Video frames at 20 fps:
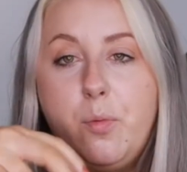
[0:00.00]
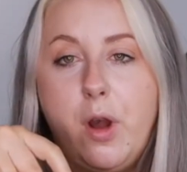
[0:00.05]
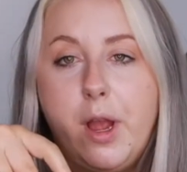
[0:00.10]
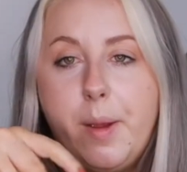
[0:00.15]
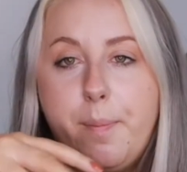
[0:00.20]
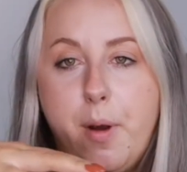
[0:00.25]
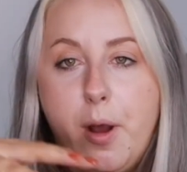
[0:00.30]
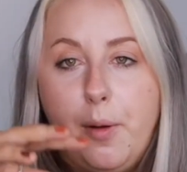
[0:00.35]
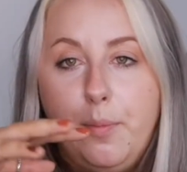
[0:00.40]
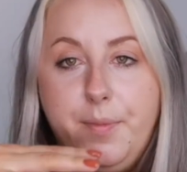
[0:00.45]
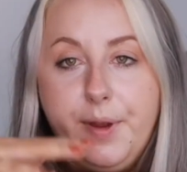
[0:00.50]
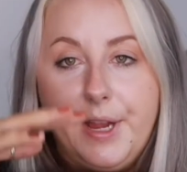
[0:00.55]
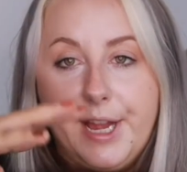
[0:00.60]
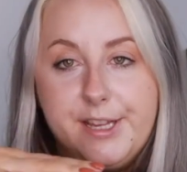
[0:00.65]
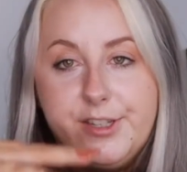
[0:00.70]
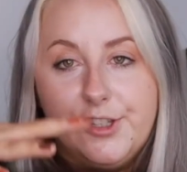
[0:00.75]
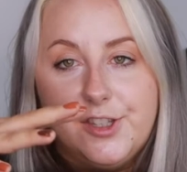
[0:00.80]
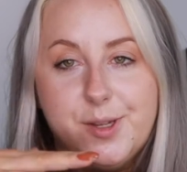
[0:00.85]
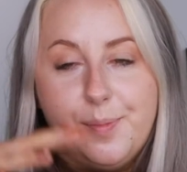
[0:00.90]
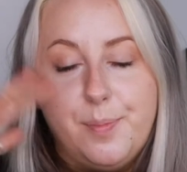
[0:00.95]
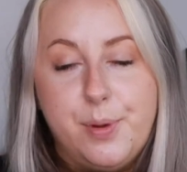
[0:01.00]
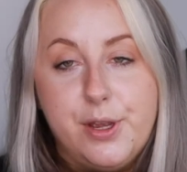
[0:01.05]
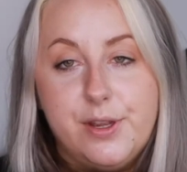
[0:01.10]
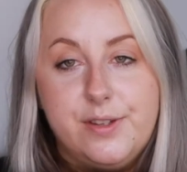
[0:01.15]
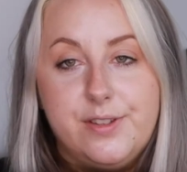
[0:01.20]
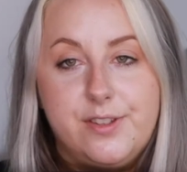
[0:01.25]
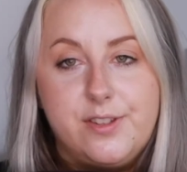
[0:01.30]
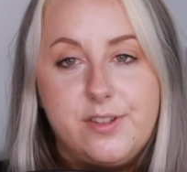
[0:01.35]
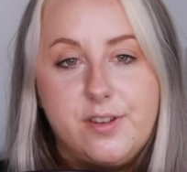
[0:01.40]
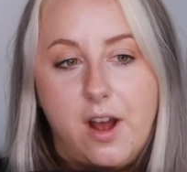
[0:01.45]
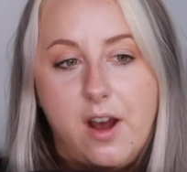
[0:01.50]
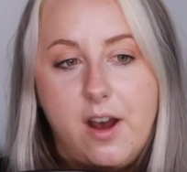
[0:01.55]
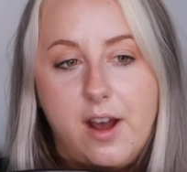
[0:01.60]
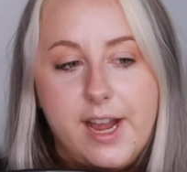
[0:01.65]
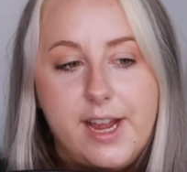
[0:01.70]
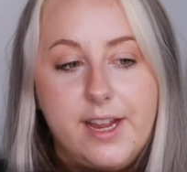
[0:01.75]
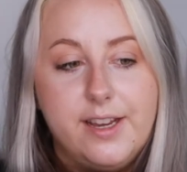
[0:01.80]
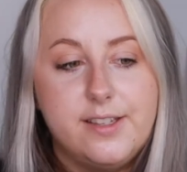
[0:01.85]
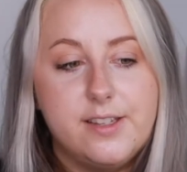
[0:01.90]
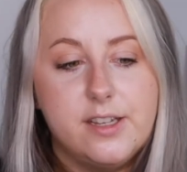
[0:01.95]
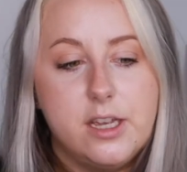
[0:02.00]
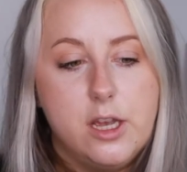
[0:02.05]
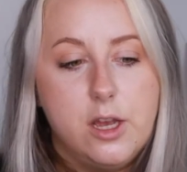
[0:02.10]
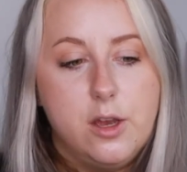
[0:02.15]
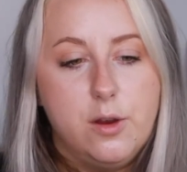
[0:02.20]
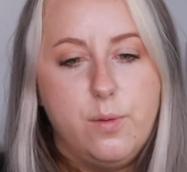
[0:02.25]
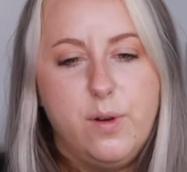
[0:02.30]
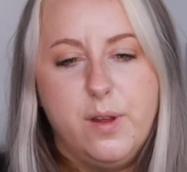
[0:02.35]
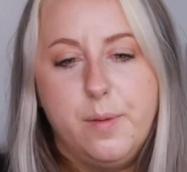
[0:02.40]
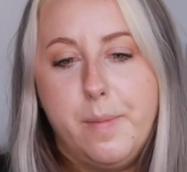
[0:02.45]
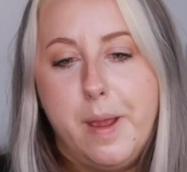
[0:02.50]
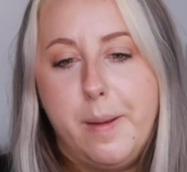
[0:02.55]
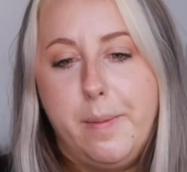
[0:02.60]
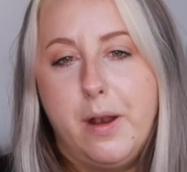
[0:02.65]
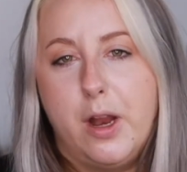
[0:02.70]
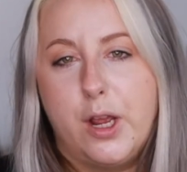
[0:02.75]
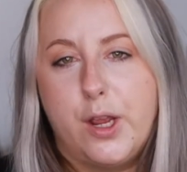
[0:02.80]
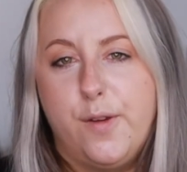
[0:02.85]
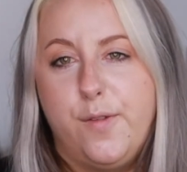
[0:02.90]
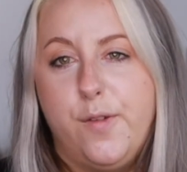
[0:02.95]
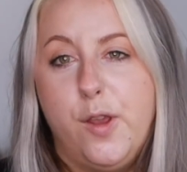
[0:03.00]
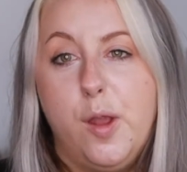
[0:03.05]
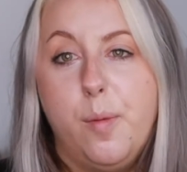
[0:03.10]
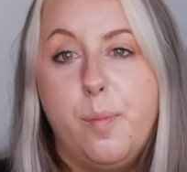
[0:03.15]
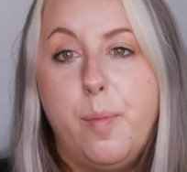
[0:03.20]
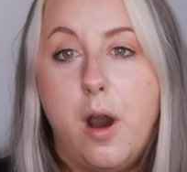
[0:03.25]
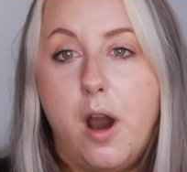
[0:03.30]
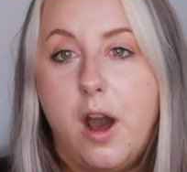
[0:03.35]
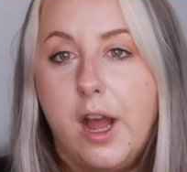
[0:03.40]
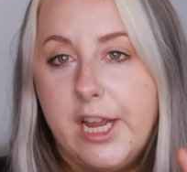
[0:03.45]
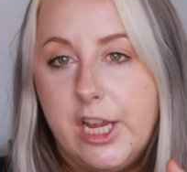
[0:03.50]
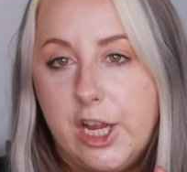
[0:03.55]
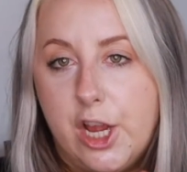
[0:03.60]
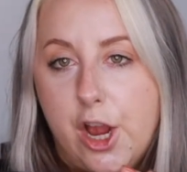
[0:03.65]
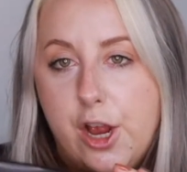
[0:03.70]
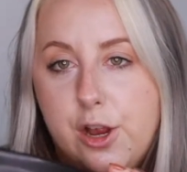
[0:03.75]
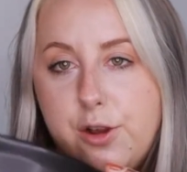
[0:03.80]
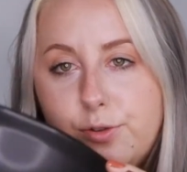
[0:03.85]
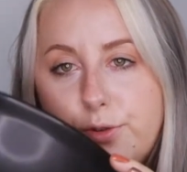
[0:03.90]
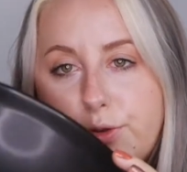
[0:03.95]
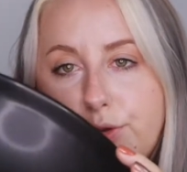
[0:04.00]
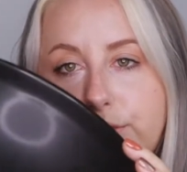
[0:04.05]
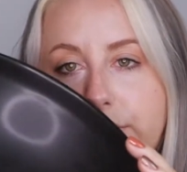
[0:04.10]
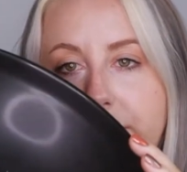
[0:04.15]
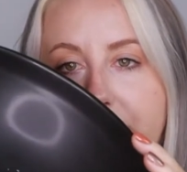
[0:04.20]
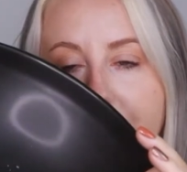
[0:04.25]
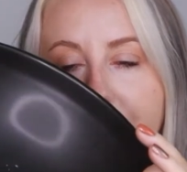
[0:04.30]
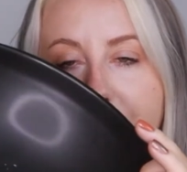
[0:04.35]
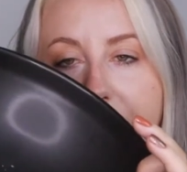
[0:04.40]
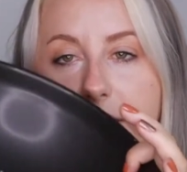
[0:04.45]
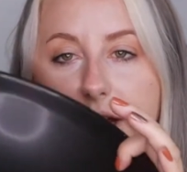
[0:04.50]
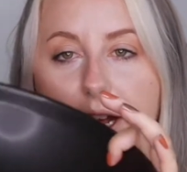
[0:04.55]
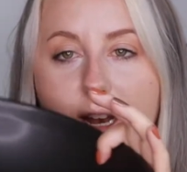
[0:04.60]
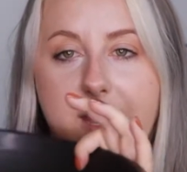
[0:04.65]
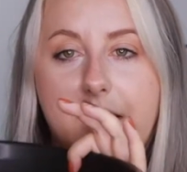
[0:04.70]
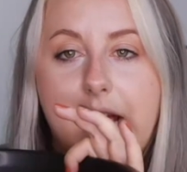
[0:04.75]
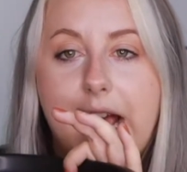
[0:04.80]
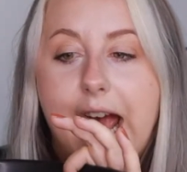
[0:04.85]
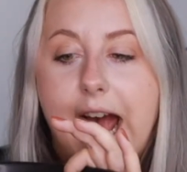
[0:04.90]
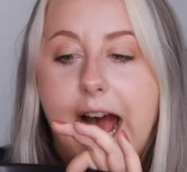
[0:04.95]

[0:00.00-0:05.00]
white pumpkins to put inside, with maybe like a few pine cones or something.